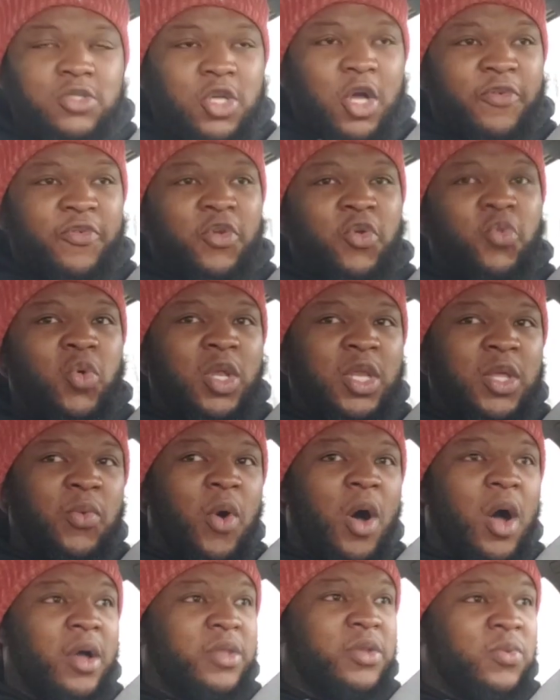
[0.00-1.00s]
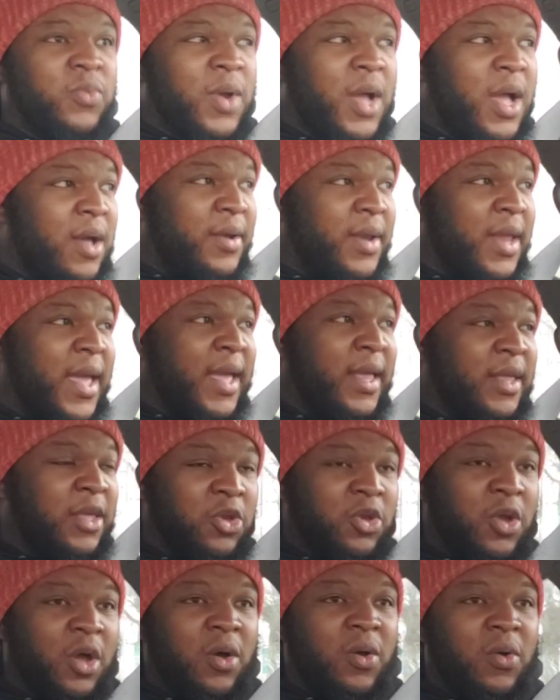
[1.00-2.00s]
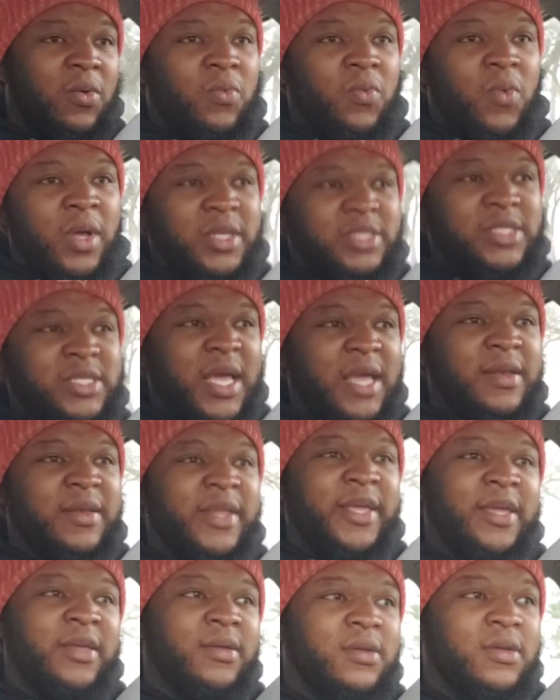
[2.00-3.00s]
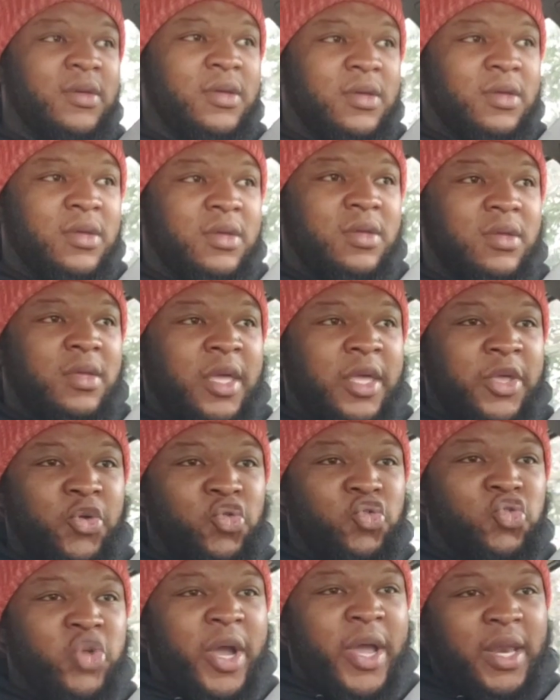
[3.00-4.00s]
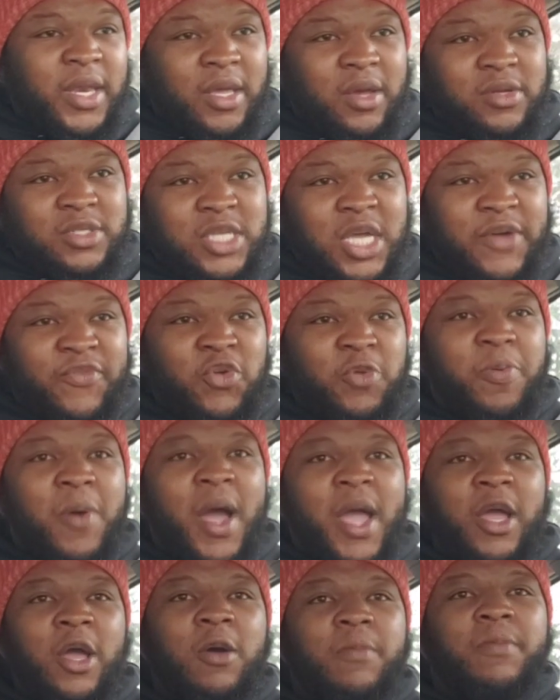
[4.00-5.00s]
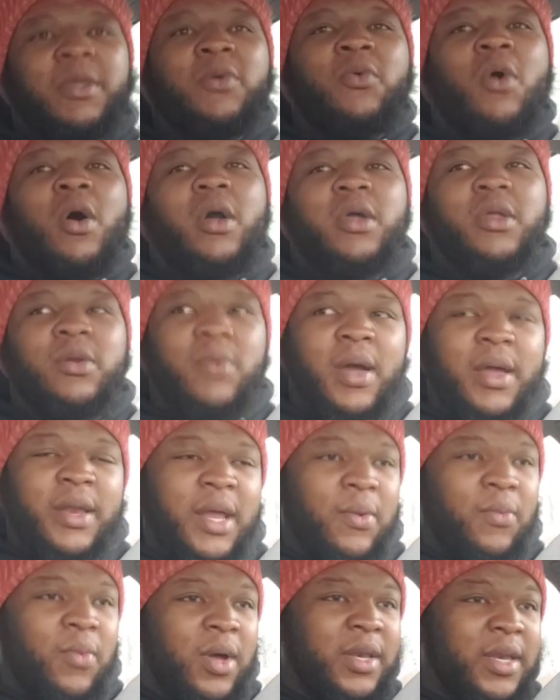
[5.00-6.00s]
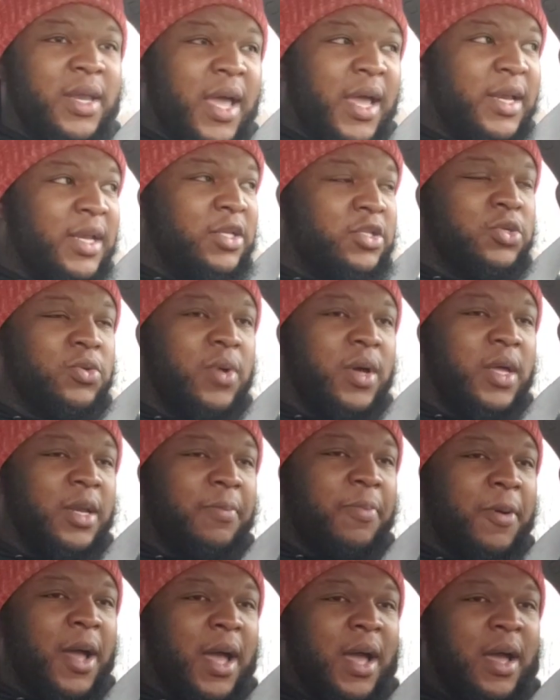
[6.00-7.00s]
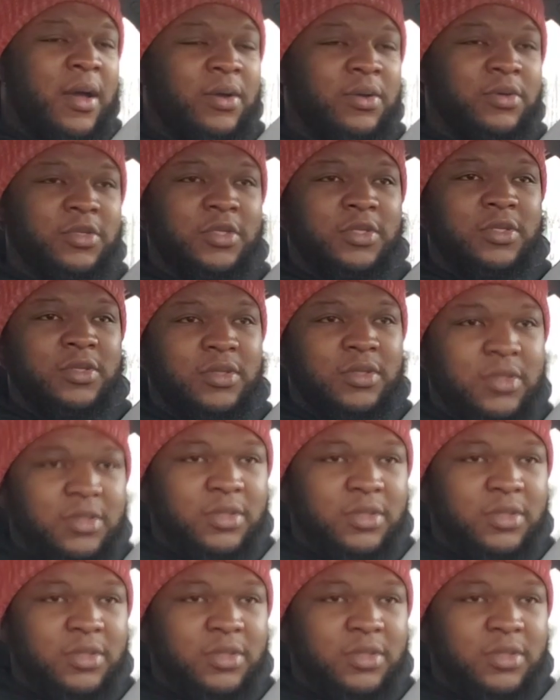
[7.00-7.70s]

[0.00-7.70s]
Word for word: So if you're really walking around at, you know, 170 and you draining yourself, you're probably gonna be walking around at 190, 200 pounds.